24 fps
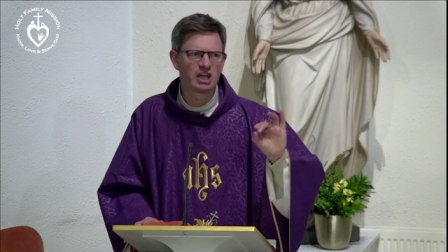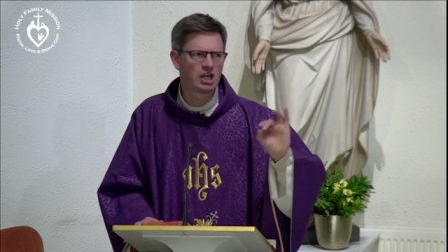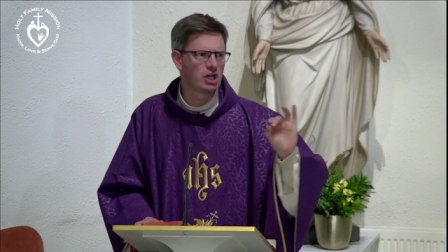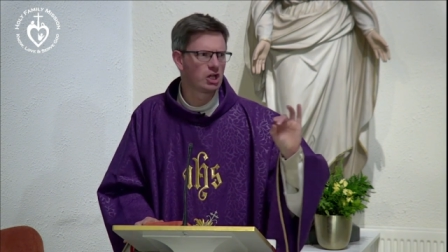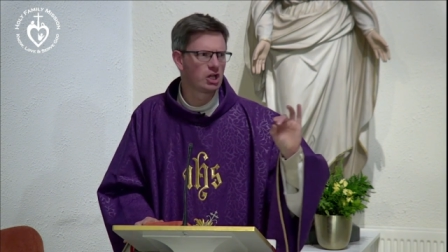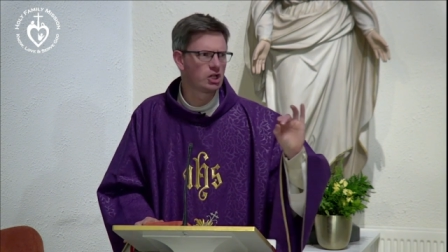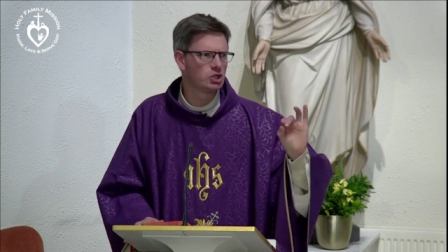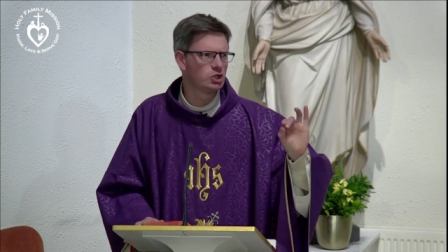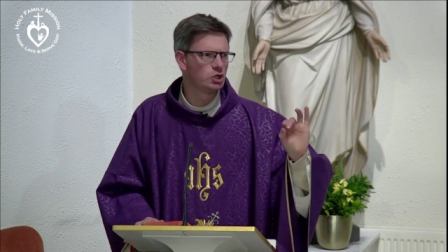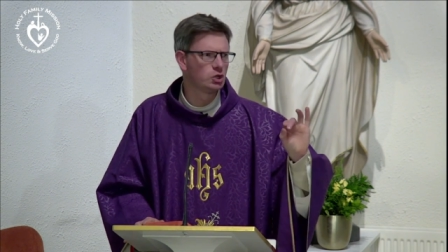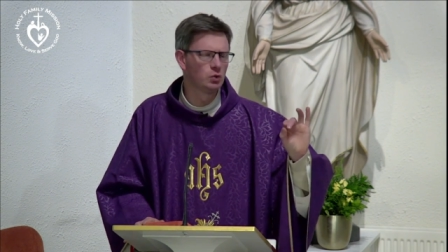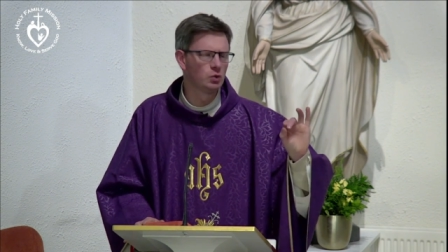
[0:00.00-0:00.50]

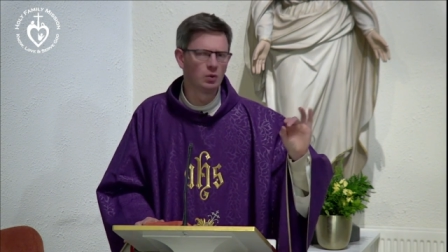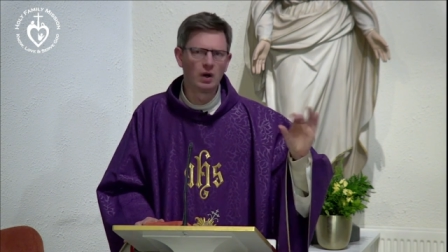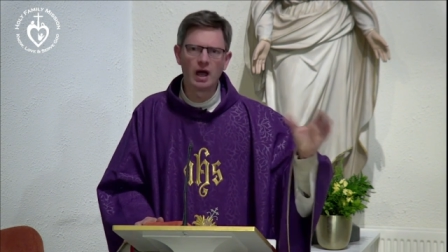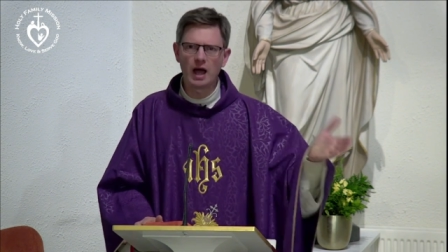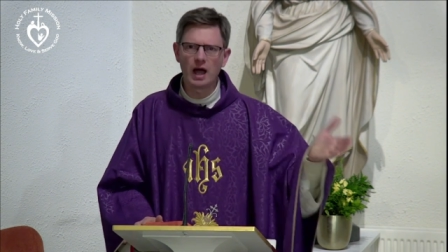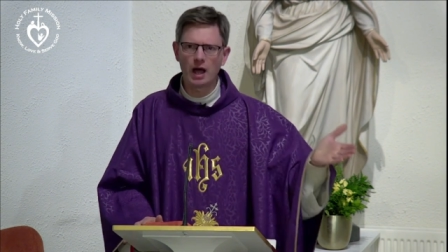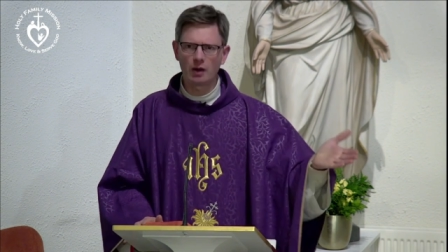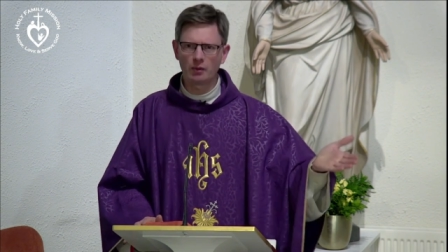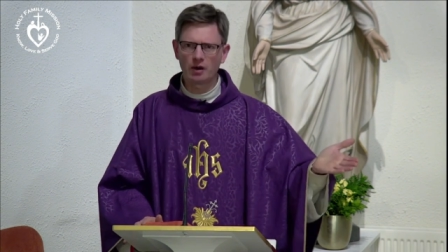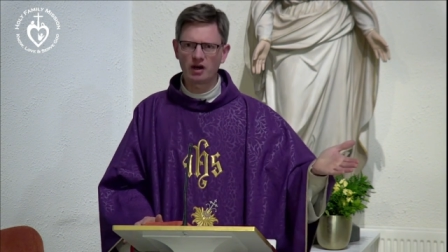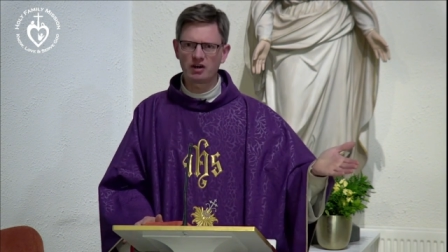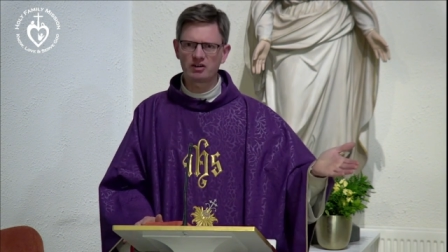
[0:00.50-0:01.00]
you.
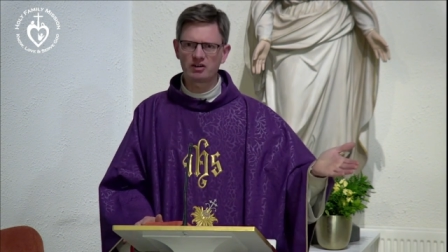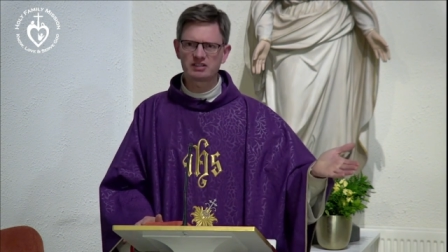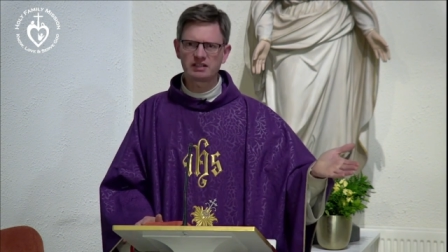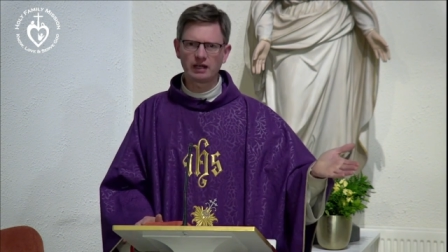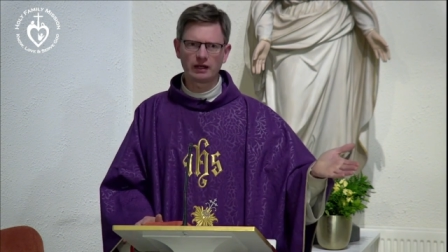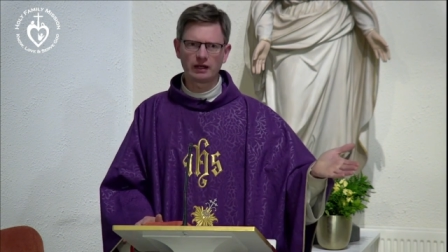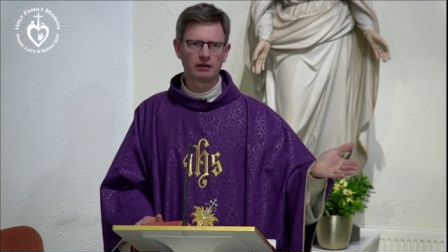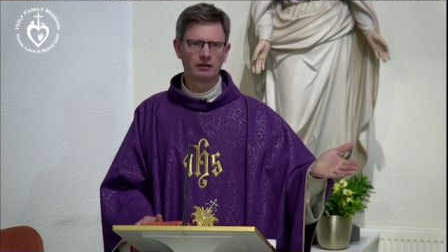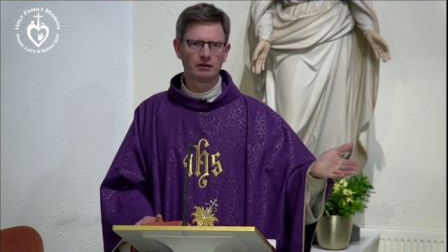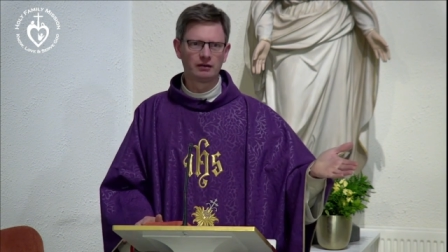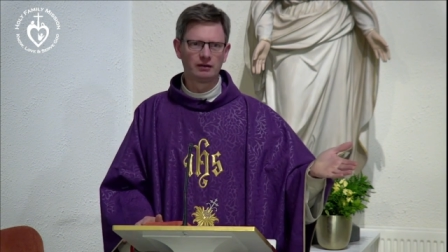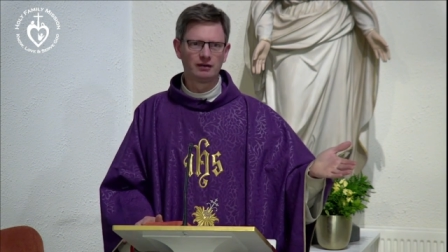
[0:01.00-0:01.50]
How hard is
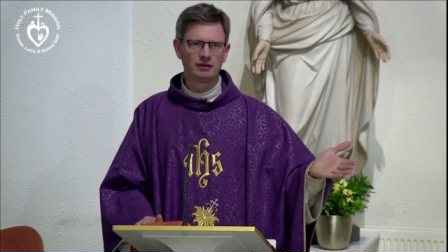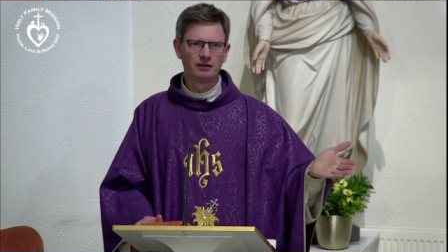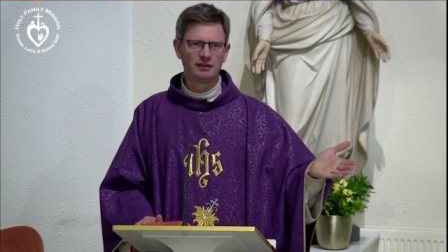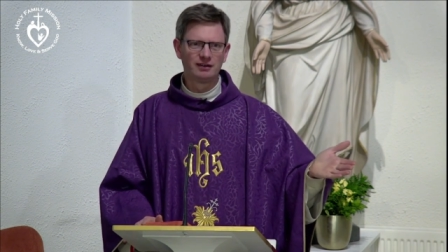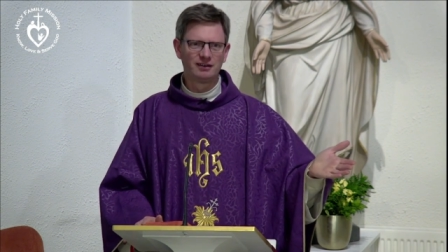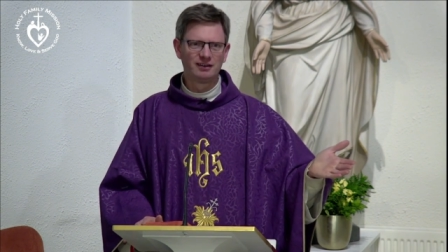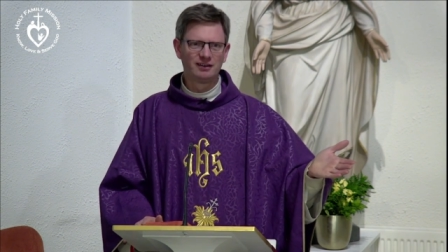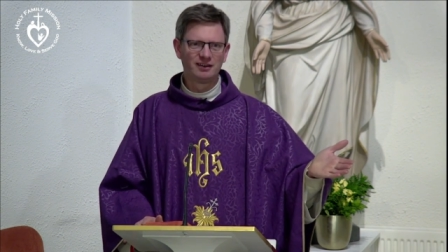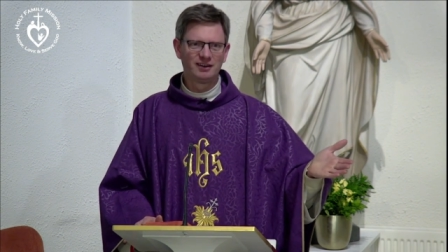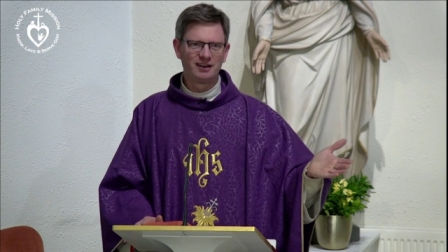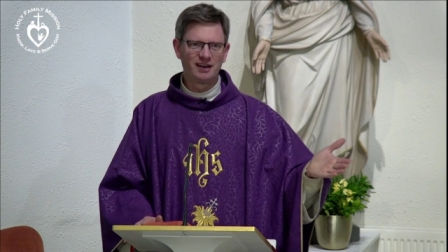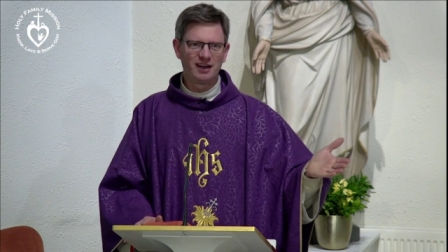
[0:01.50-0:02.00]
that?
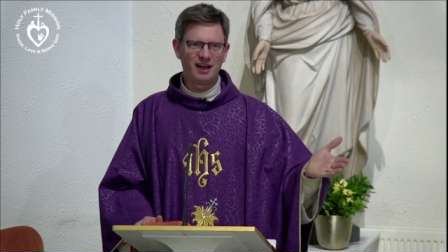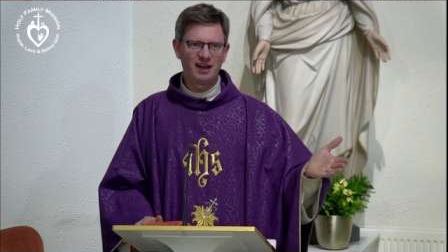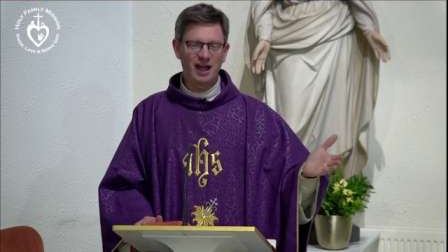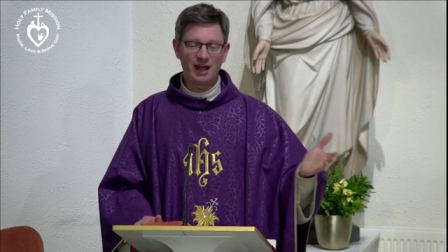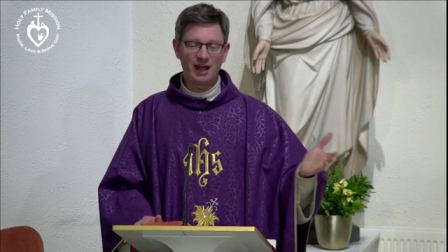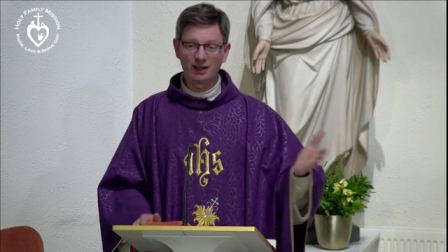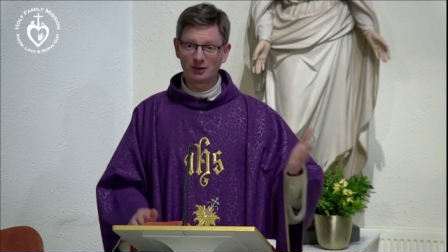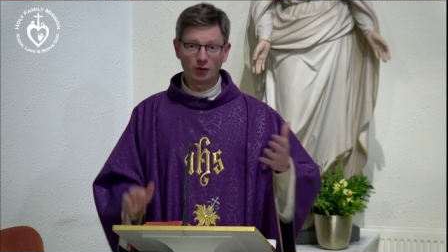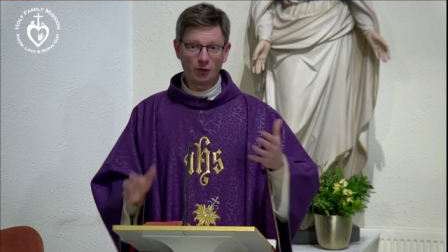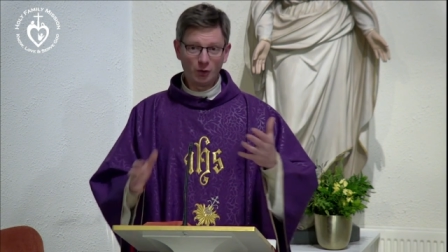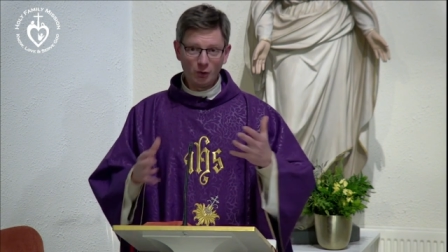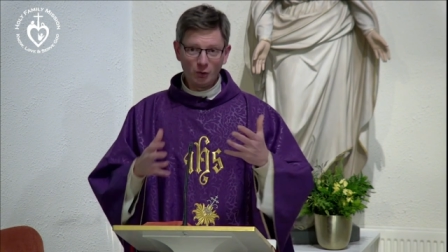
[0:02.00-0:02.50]
And the
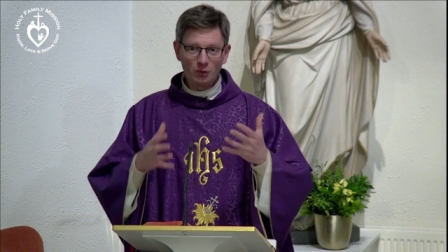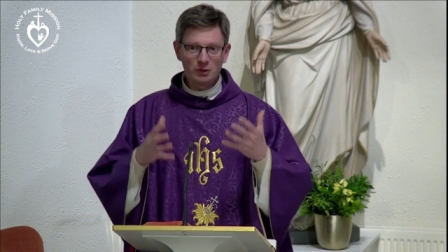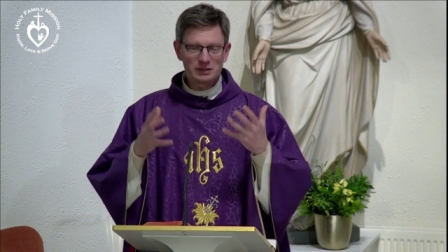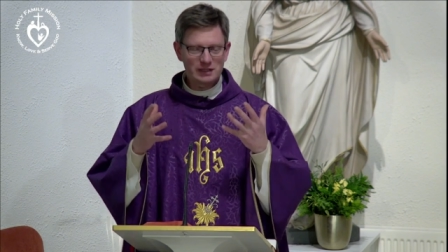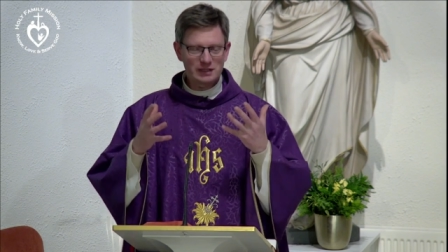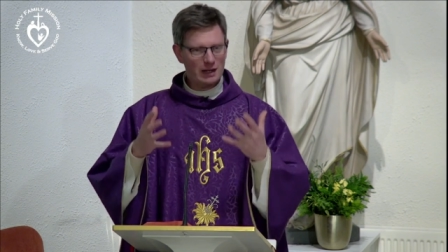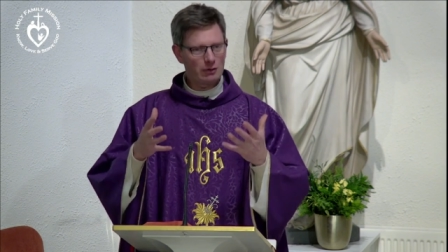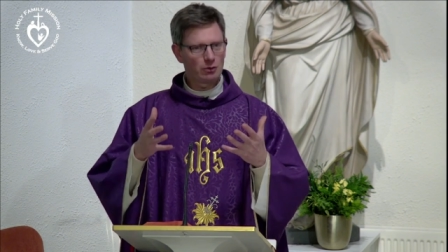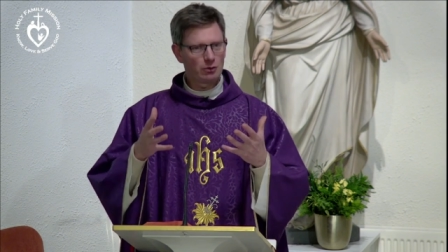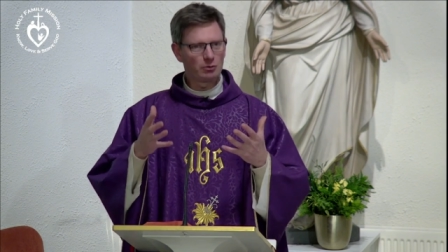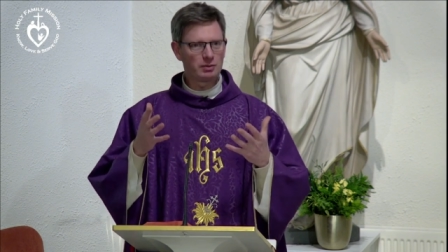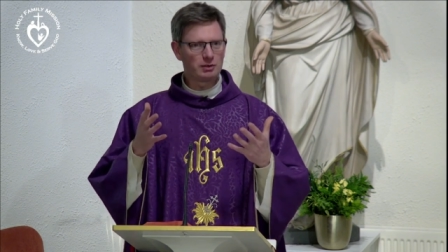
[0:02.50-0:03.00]
whole day
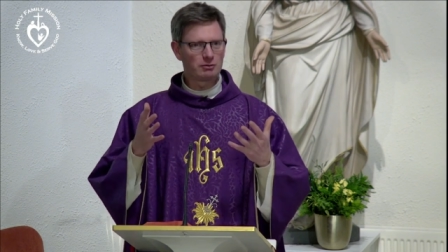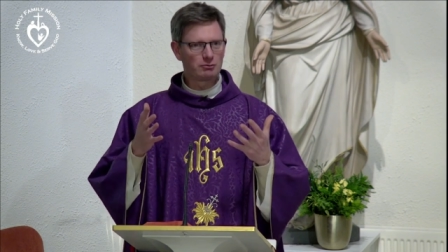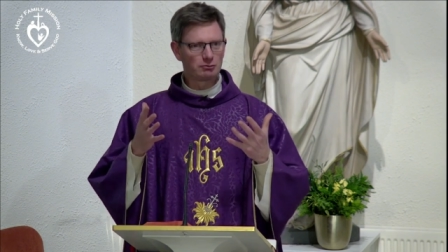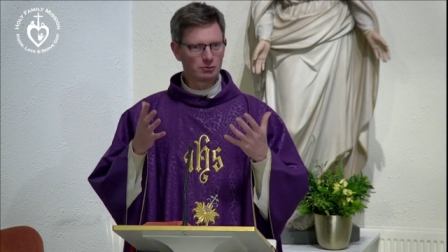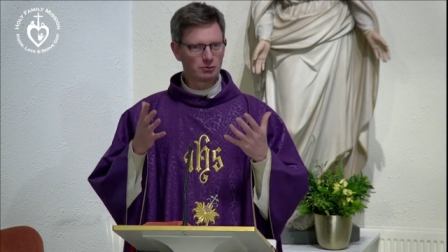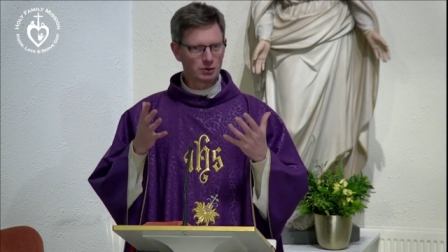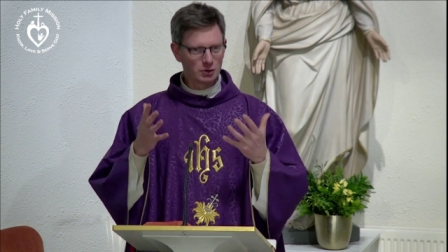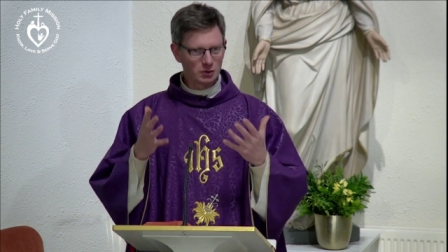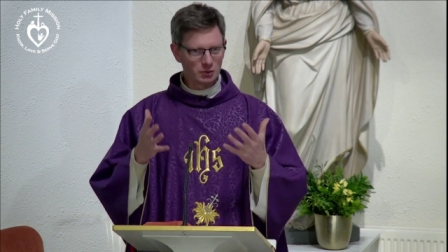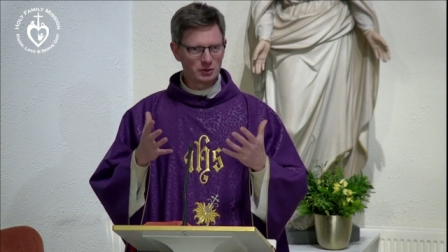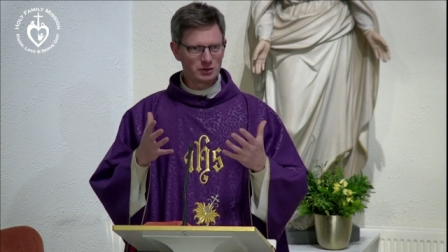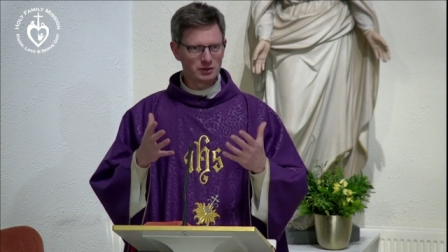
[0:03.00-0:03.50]
would be
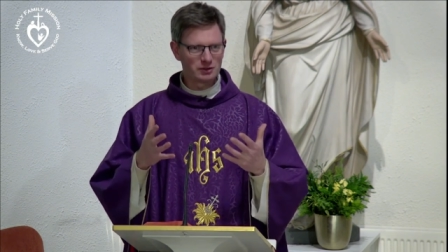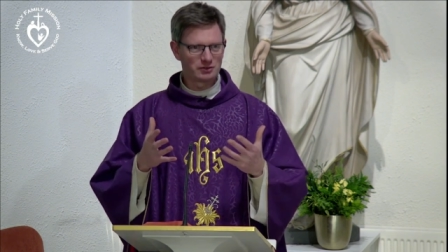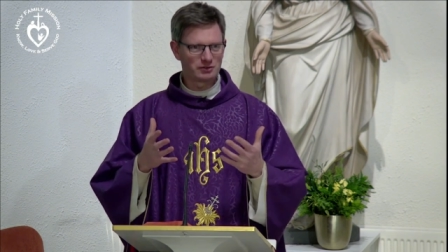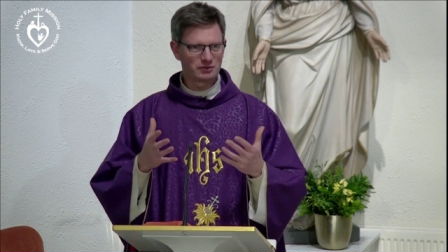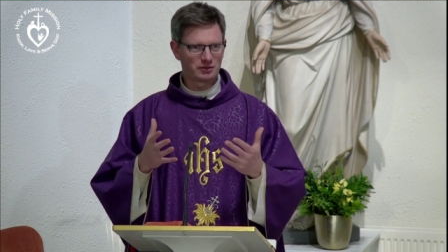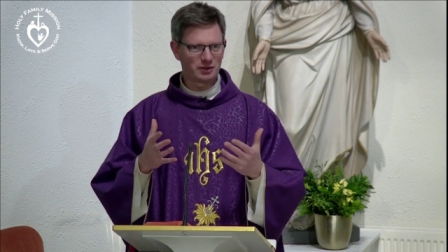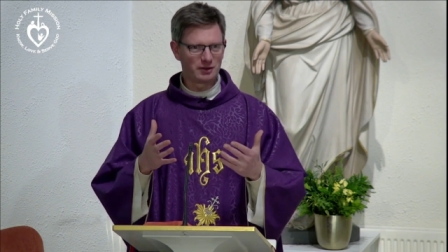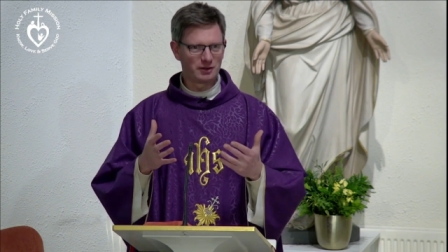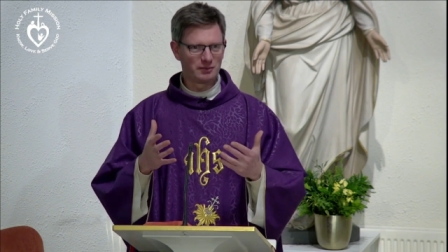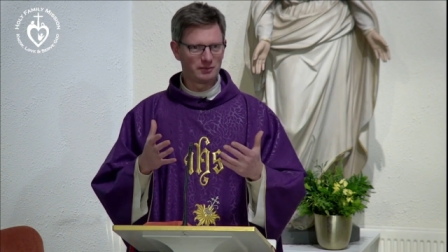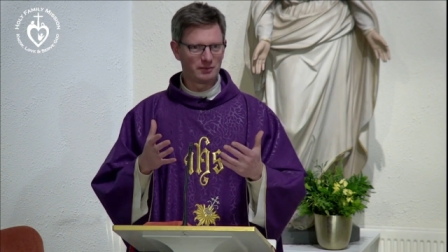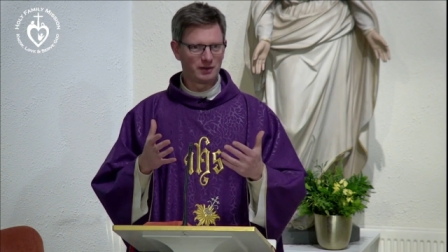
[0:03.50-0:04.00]
ruined for
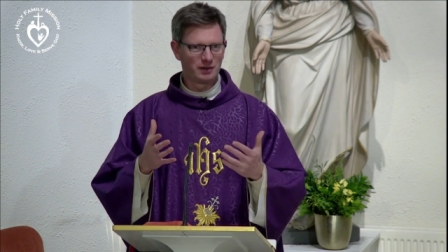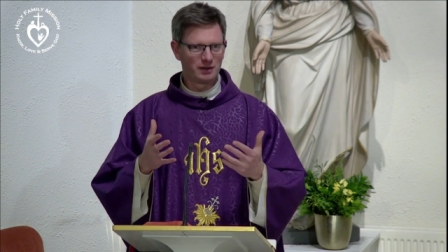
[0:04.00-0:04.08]
him.